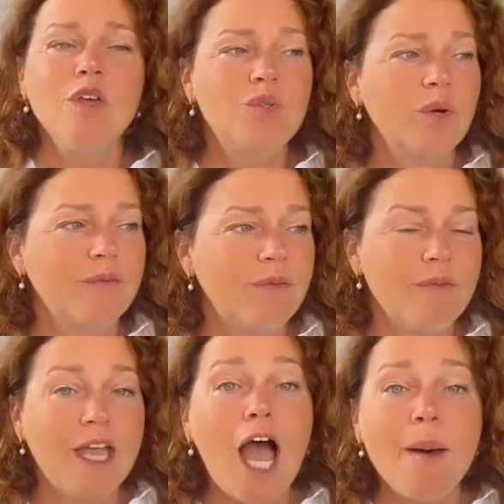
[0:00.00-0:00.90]
sort of
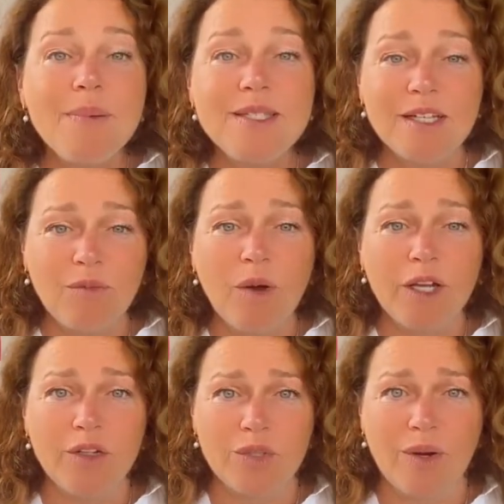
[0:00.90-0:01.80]
the opposite of
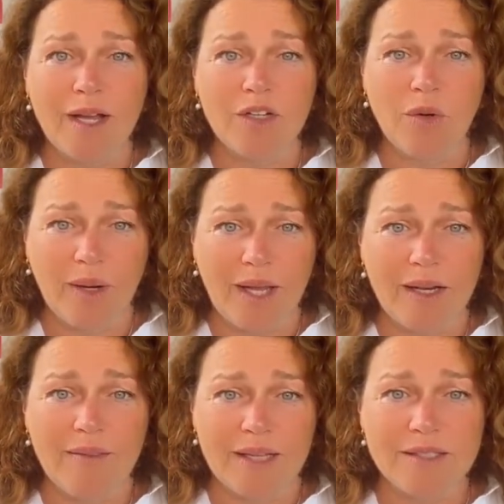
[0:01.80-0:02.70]
what you're trying to create
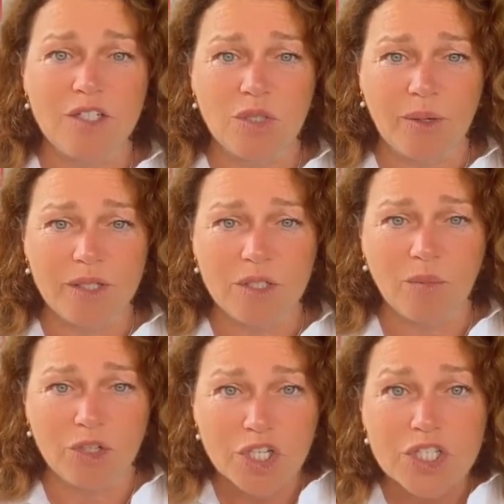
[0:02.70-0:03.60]
in that situation,
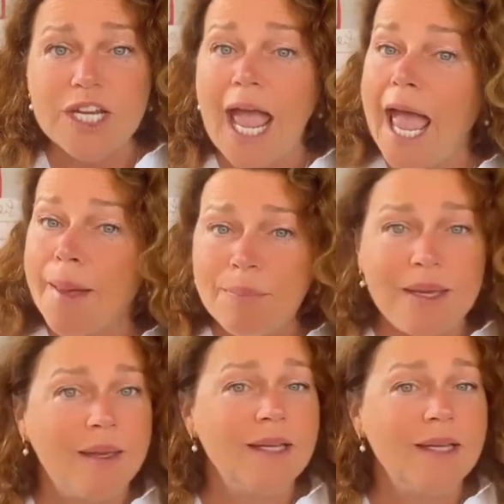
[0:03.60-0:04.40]
where it's just a happy